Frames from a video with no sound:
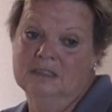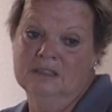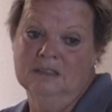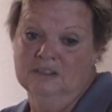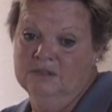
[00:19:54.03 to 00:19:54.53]

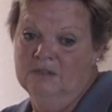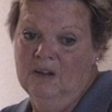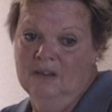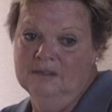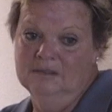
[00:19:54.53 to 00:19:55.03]
has
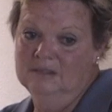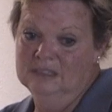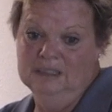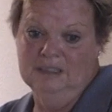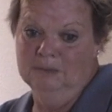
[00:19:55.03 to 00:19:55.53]
fallen
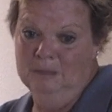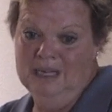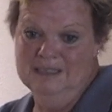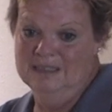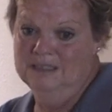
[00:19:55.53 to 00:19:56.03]
into a bad
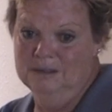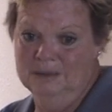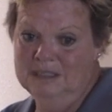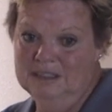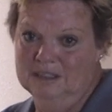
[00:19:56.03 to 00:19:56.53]
situation,